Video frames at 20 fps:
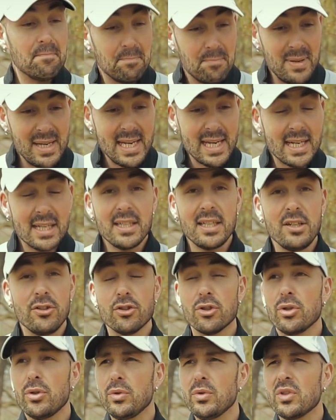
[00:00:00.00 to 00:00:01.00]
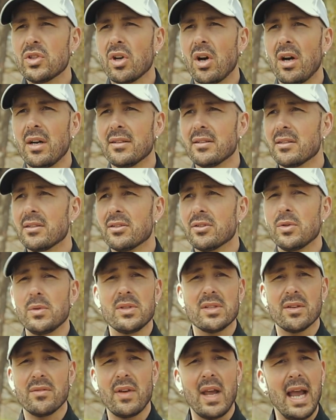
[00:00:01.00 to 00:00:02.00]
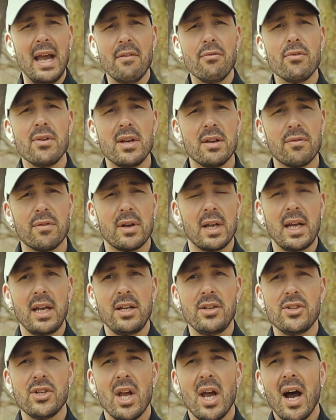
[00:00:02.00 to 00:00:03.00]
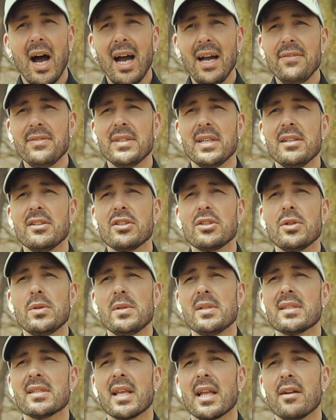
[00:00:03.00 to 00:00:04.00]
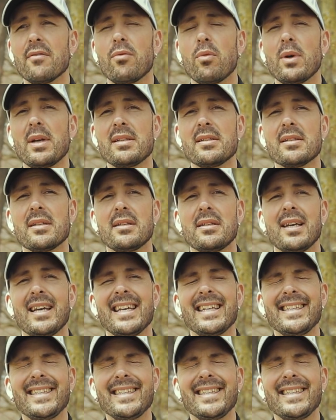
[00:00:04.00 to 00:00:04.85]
being a teacher who's taught students of every different age, I've seen students that have wasted